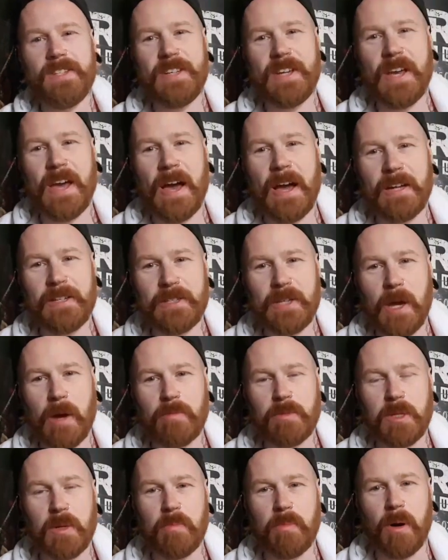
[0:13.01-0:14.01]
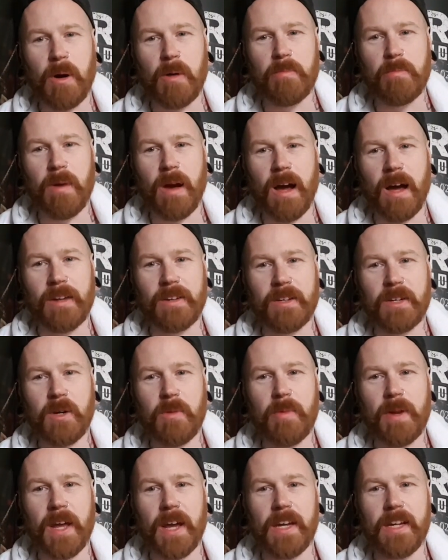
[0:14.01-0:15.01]
guys, Captain Popman
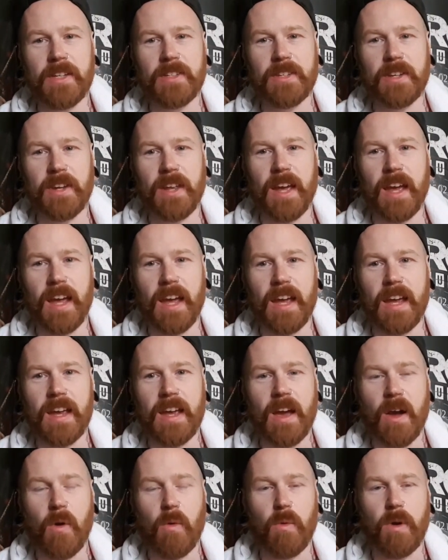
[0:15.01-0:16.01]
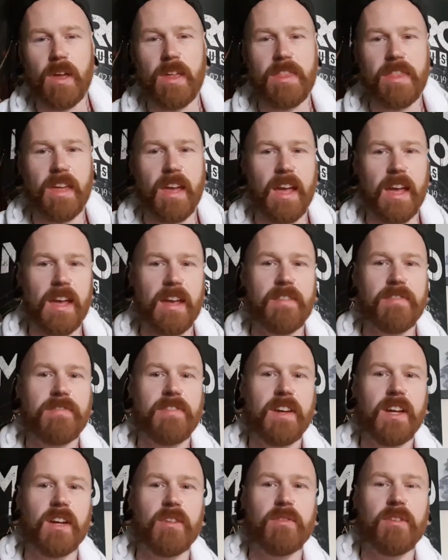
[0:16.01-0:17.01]
coming at you today with a
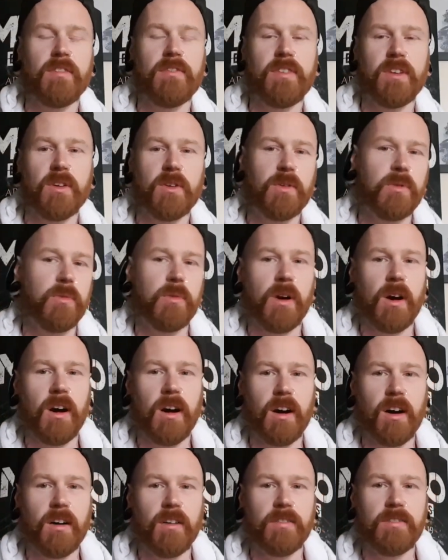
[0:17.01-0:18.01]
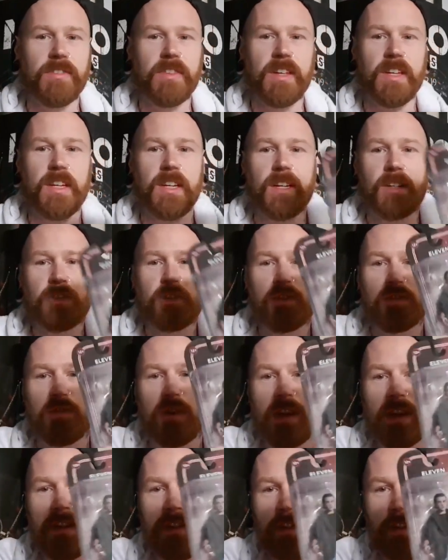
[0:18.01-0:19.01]
figure review of the
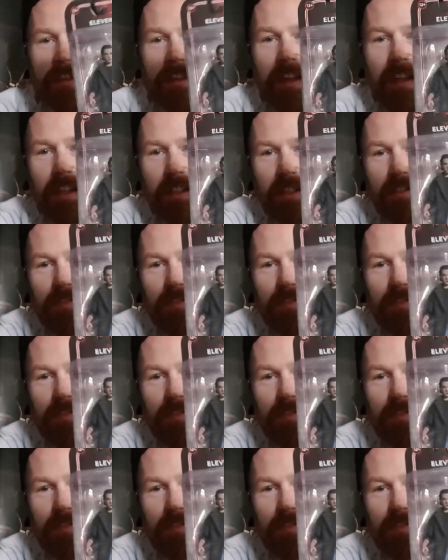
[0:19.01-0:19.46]
Stranger Things